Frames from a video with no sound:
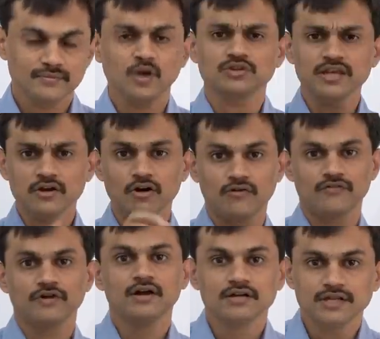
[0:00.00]
Now think of
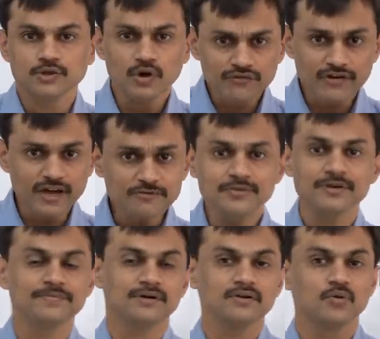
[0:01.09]
that you are five
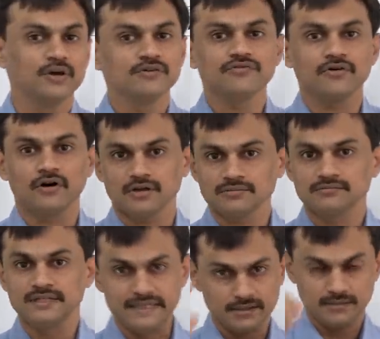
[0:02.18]
people going for
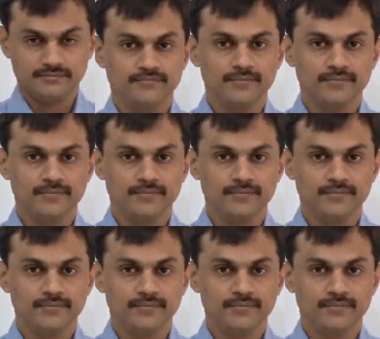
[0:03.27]
dinner